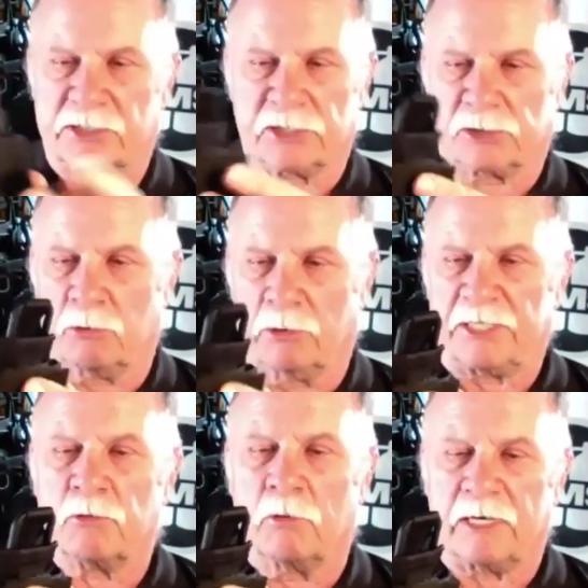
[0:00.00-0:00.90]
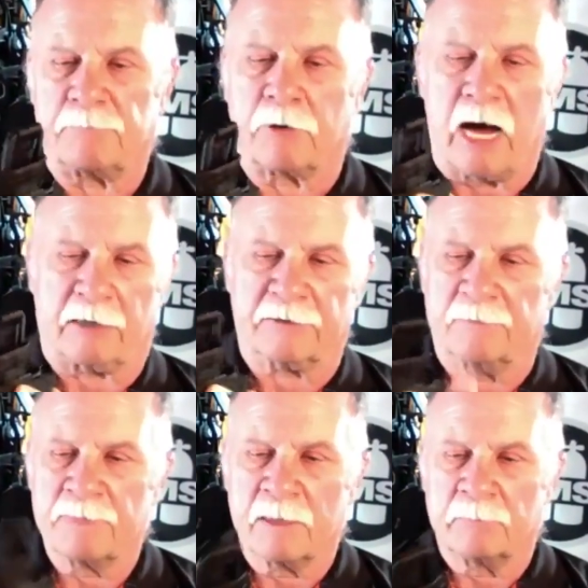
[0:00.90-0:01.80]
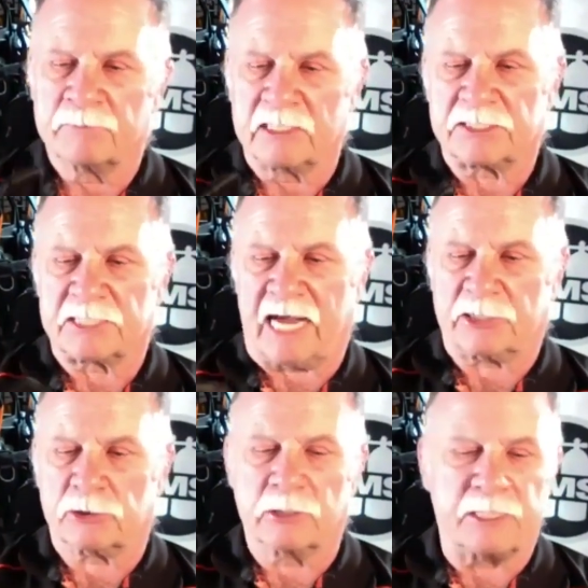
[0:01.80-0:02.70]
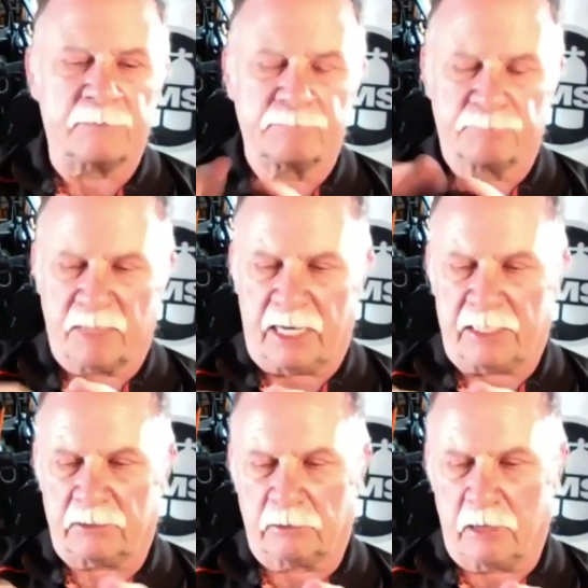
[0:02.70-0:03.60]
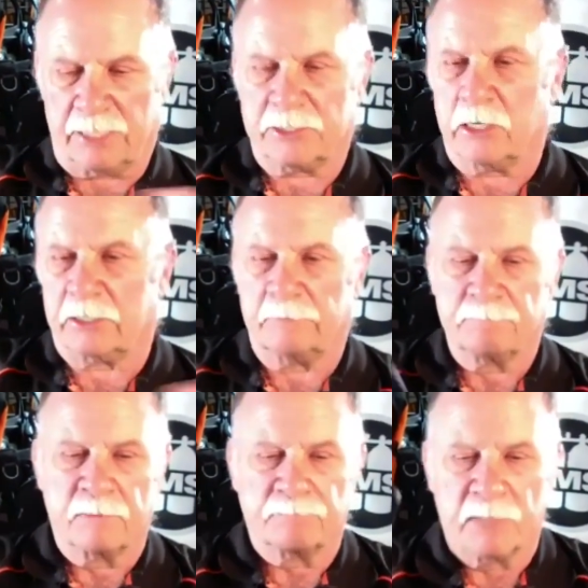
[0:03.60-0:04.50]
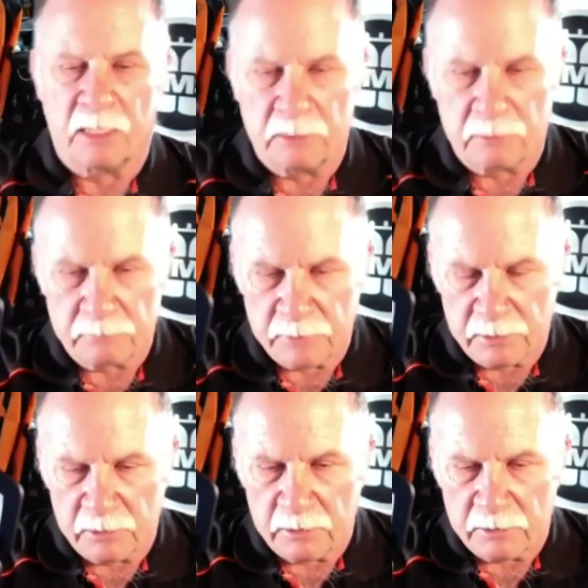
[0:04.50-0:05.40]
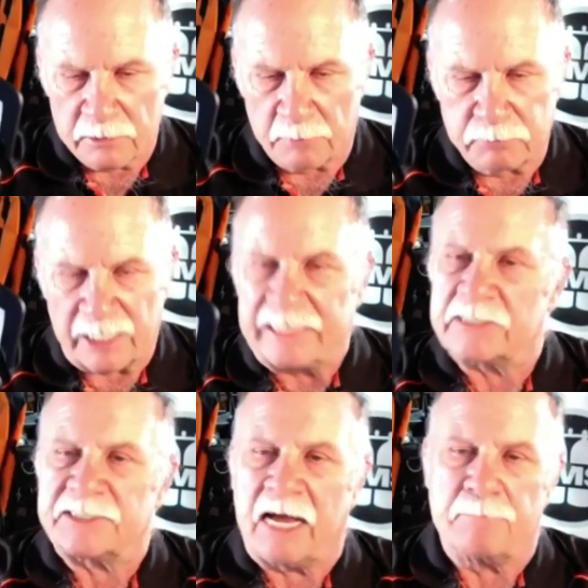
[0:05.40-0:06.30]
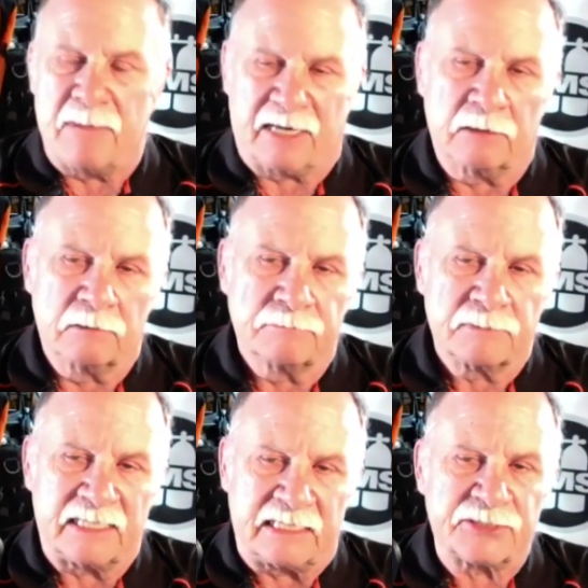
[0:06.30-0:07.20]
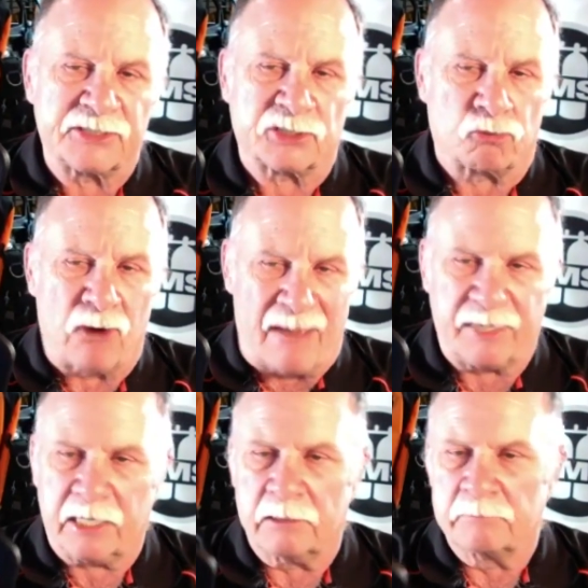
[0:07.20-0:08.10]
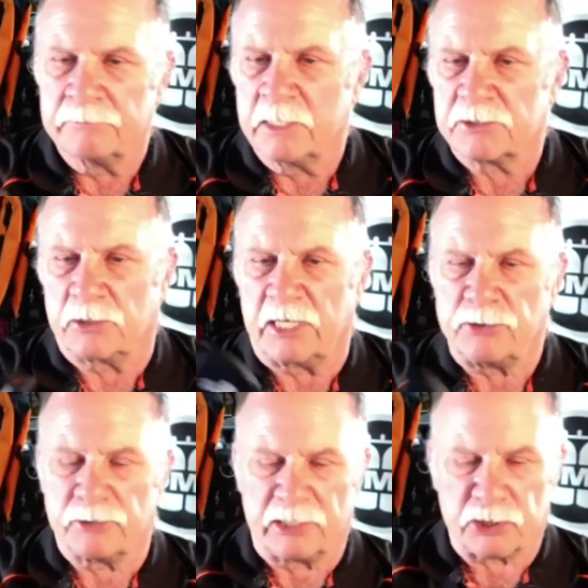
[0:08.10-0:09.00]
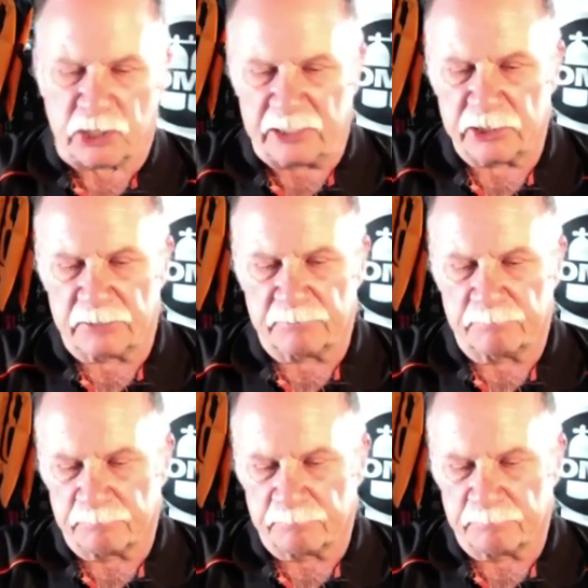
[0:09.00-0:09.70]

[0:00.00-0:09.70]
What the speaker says: is a 2020 product. This is actually a line cutter. The blade is not metal. It is ceramic, so that you can change it.